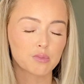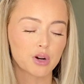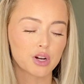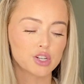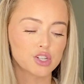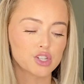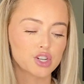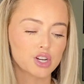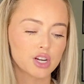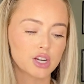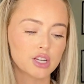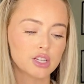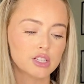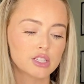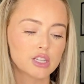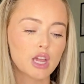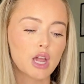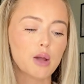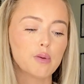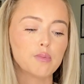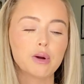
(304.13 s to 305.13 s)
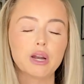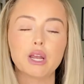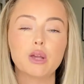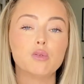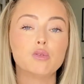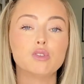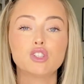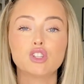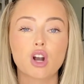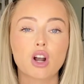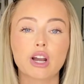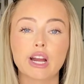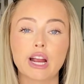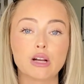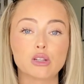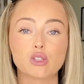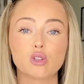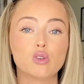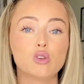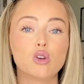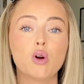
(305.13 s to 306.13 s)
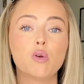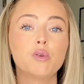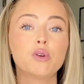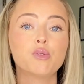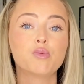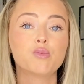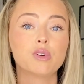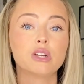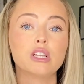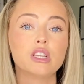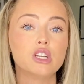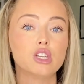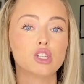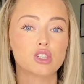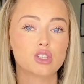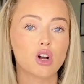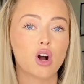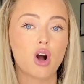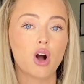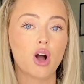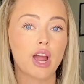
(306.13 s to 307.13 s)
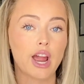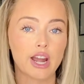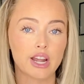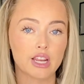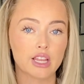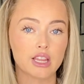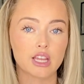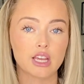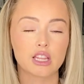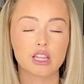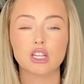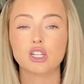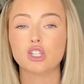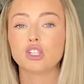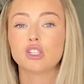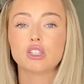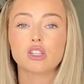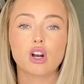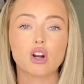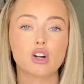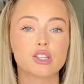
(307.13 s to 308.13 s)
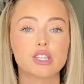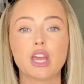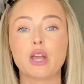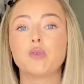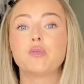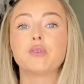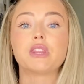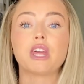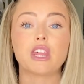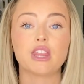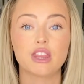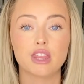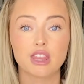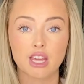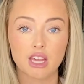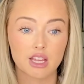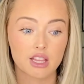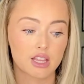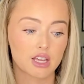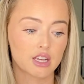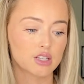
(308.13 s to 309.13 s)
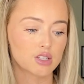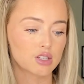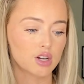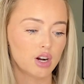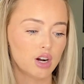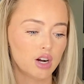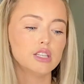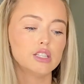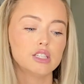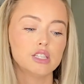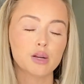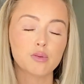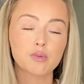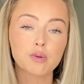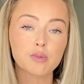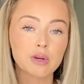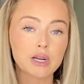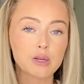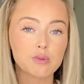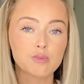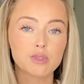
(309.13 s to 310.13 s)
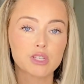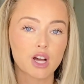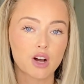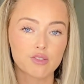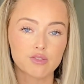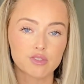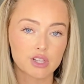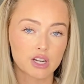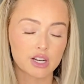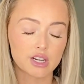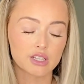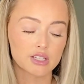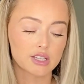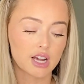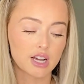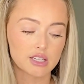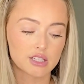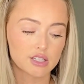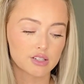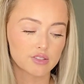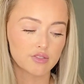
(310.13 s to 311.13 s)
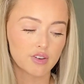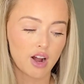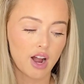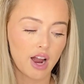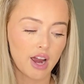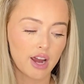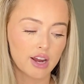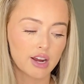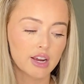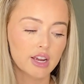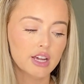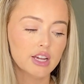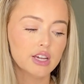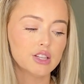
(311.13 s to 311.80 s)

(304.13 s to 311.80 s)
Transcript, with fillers: punches, but it was dark out, so no one really saw anything. They just are saying what they think they saw. Zimmerman himself didn't testify.